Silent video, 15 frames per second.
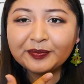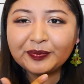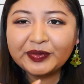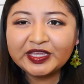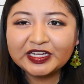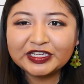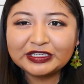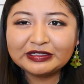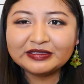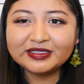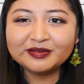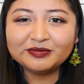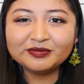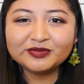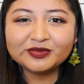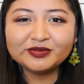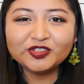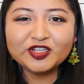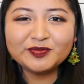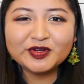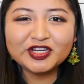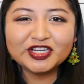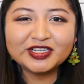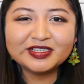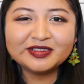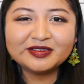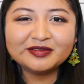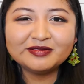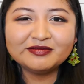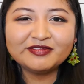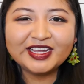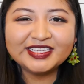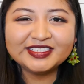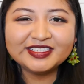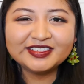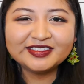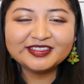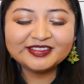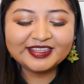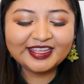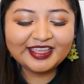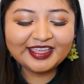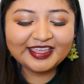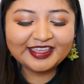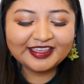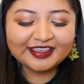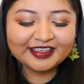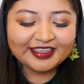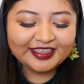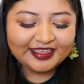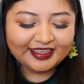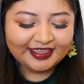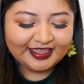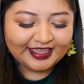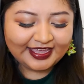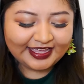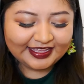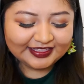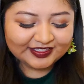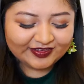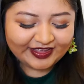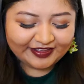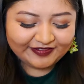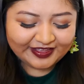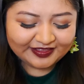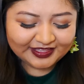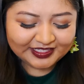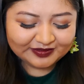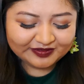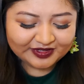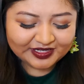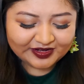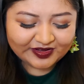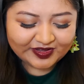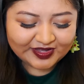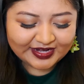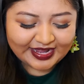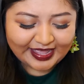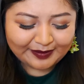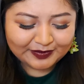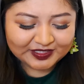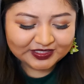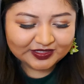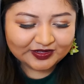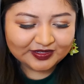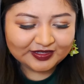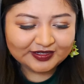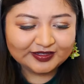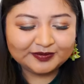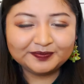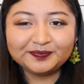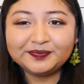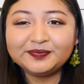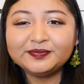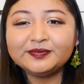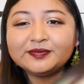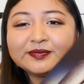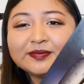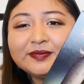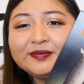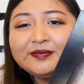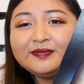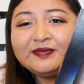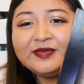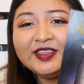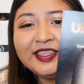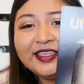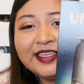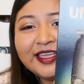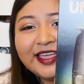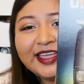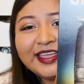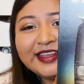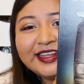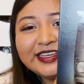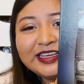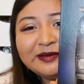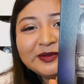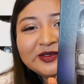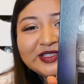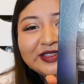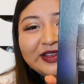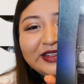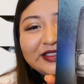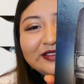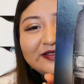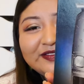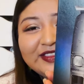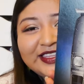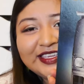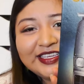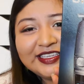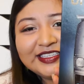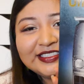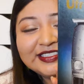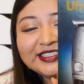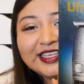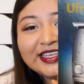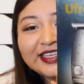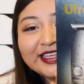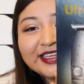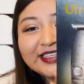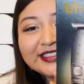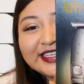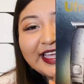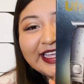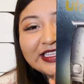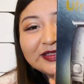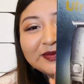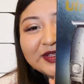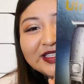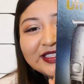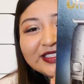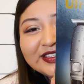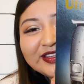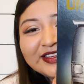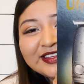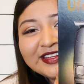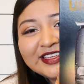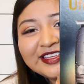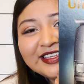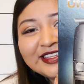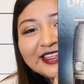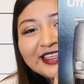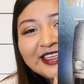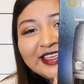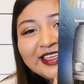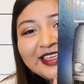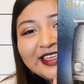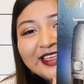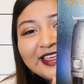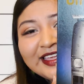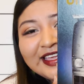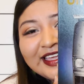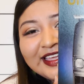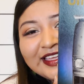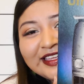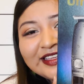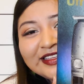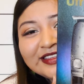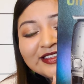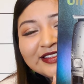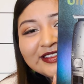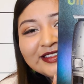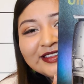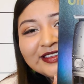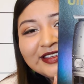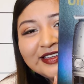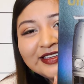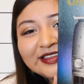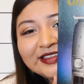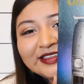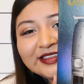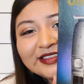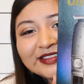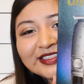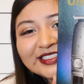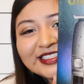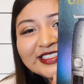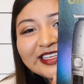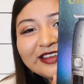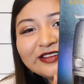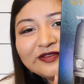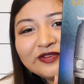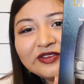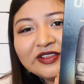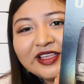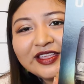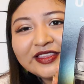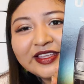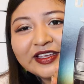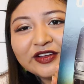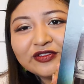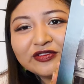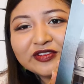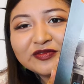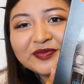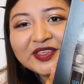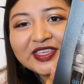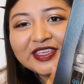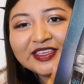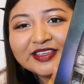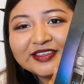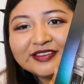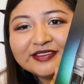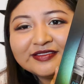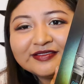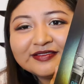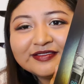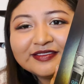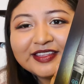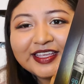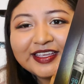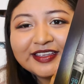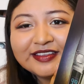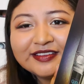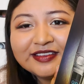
beard trimmer razor thing. And so I found this one on Amazon and it comes with all of these attachments on it. And this is like a full on like grooming like